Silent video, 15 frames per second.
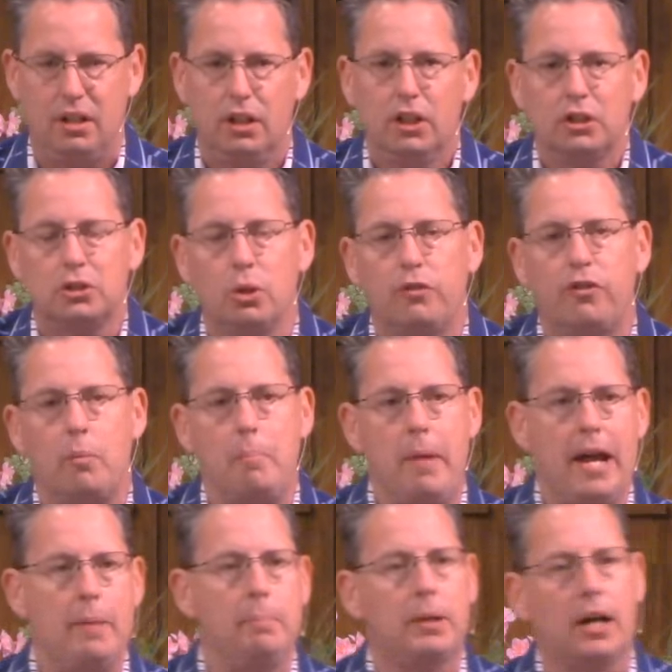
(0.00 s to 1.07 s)
So, from
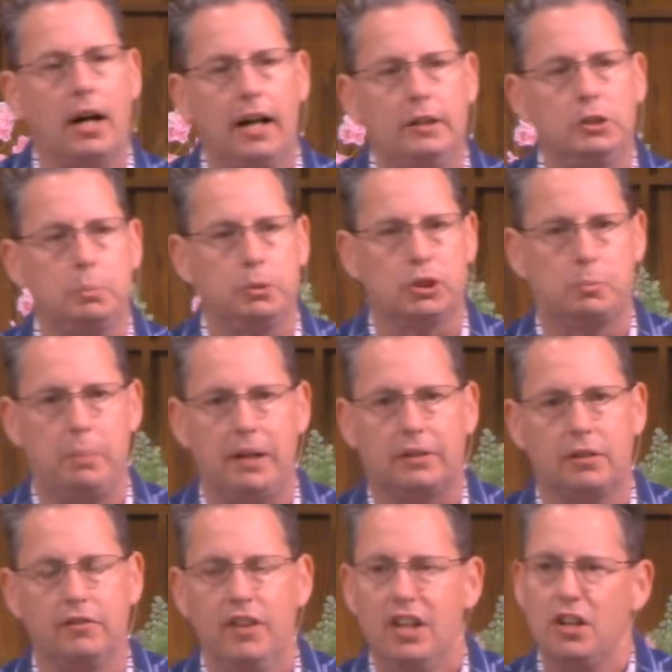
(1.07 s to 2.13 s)
mankind's
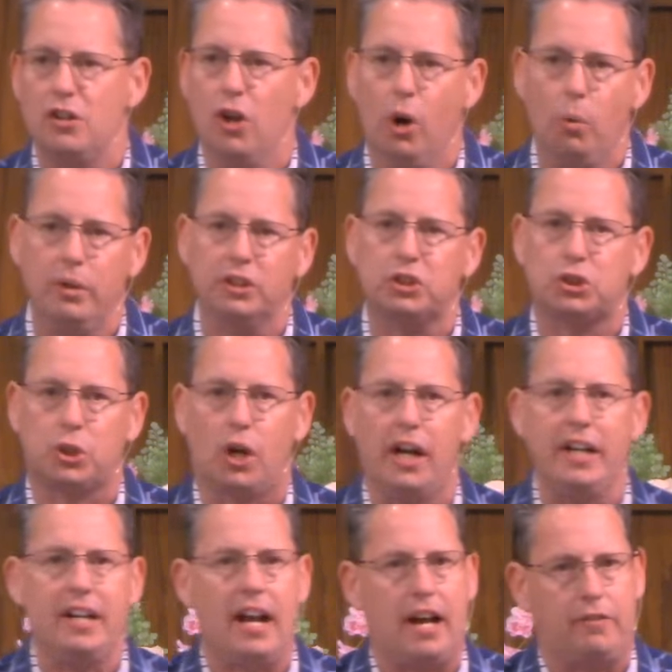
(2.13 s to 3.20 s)
perspective, no one is
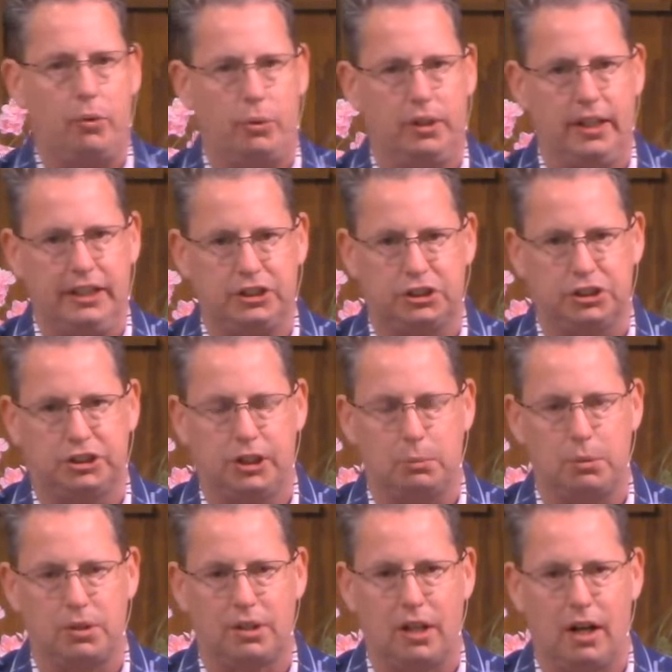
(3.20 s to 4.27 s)
trying to have a relationship
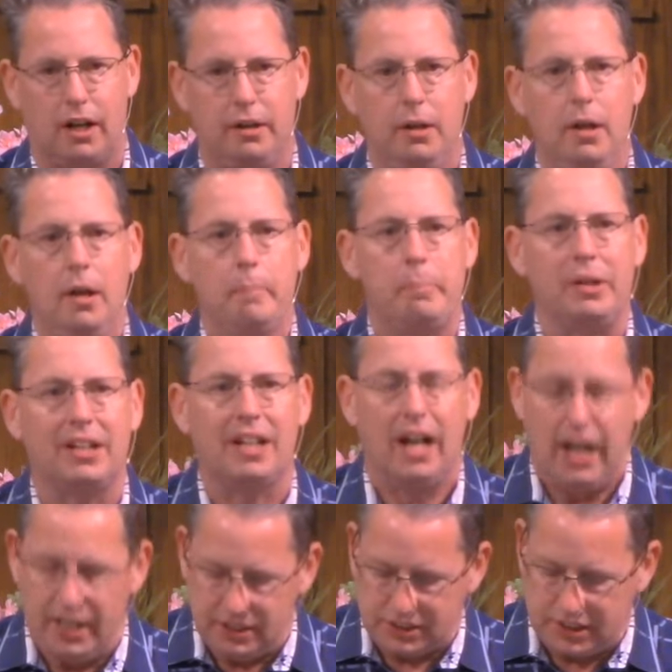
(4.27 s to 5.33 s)
with God, but
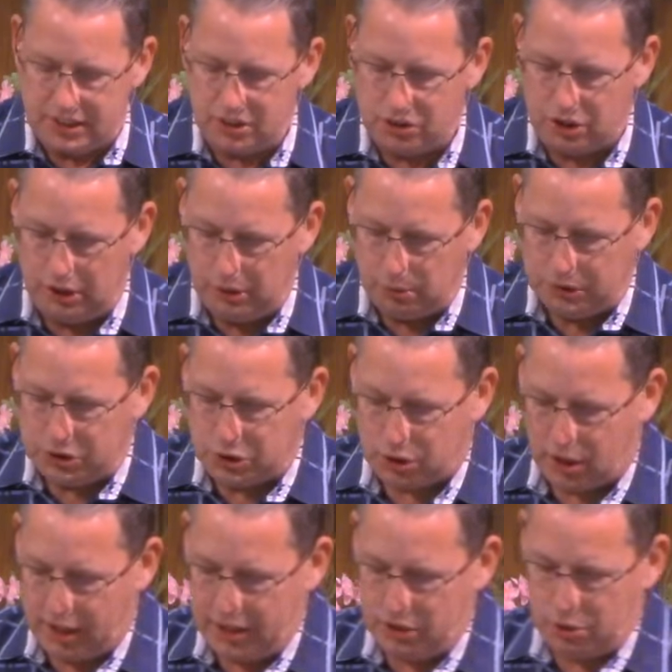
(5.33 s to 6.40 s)
God is continually
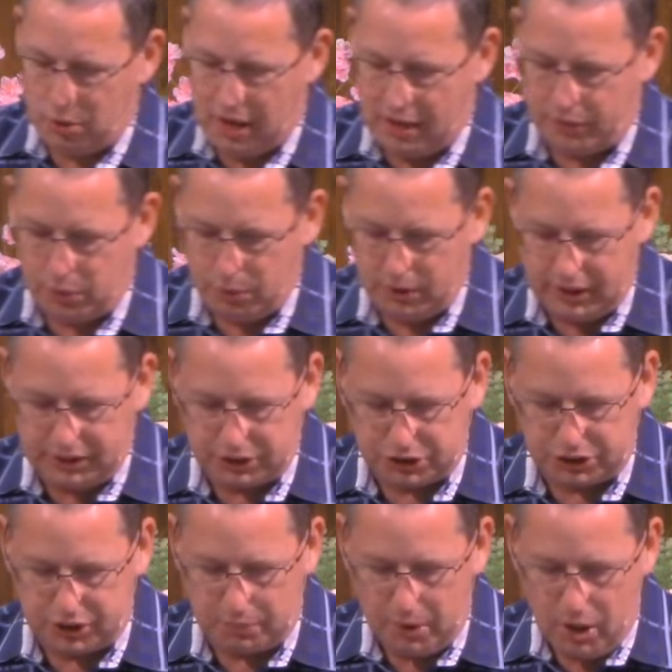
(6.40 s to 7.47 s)
trying to have a
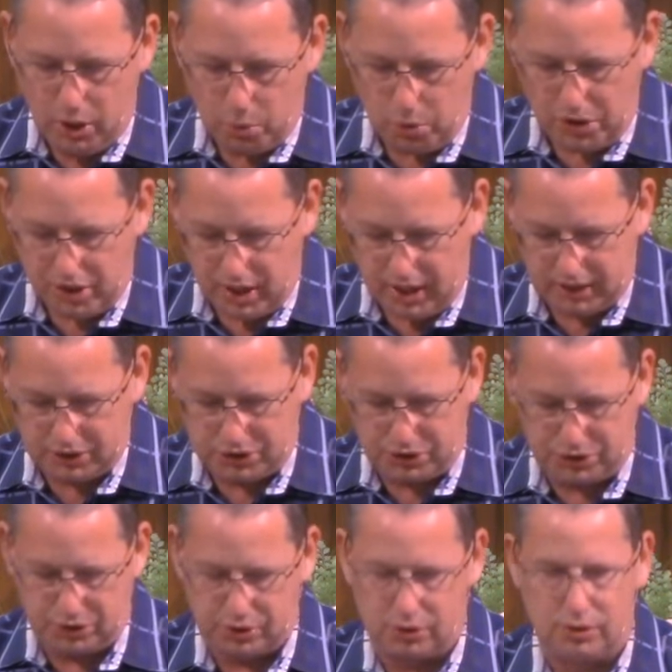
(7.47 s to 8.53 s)
relationship with us.